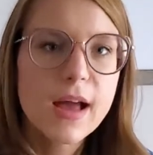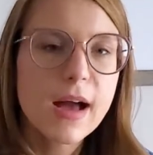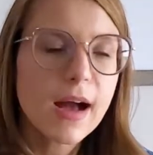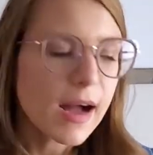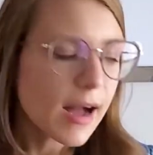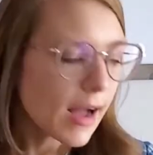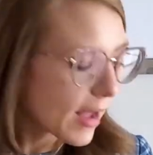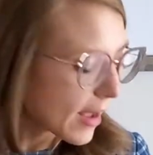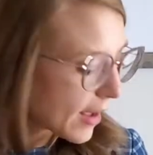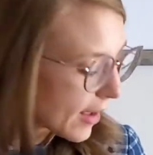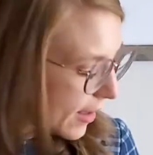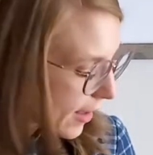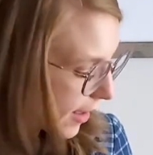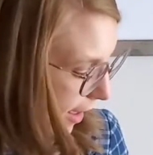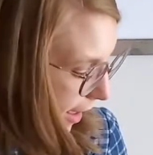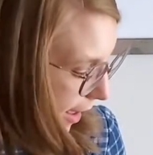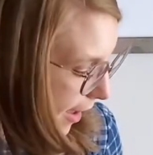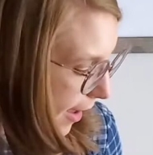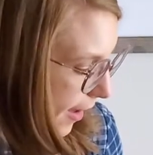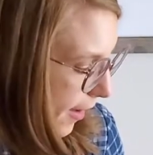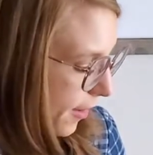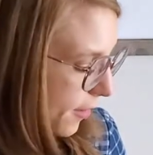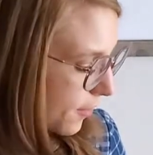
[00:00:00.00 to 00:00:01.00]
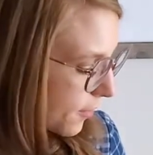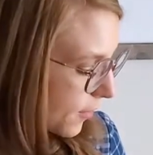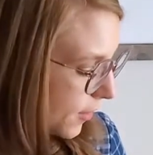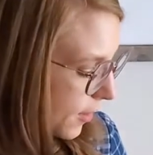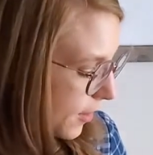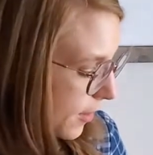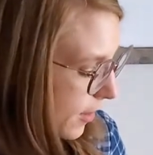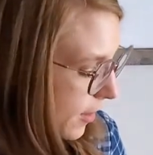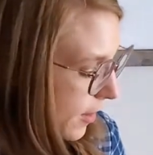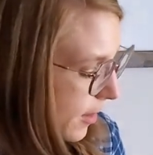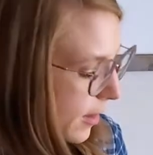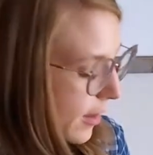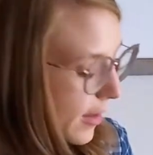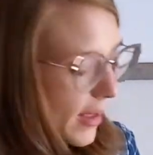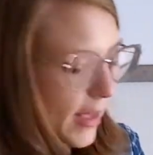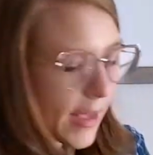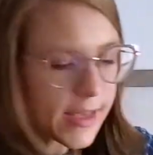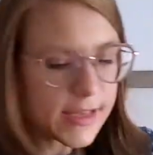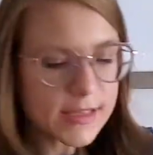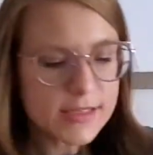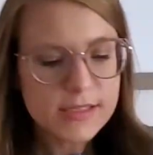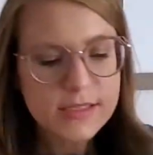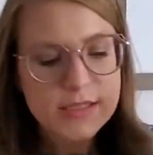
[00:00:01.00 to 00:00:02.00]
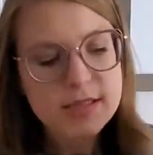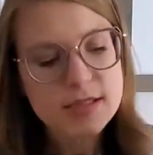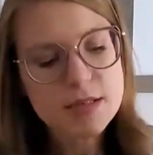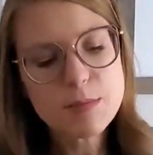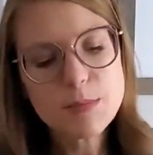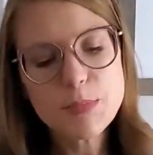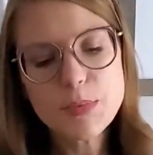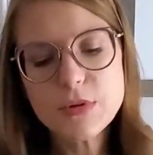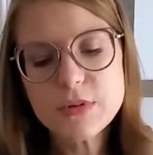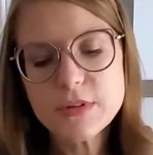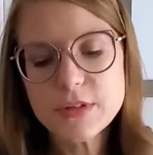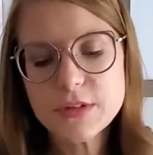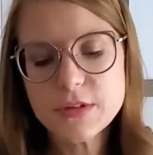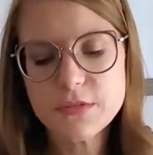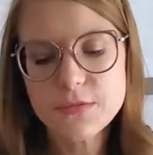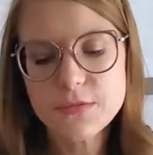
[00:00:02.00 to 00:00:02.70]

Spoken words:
I have a simple little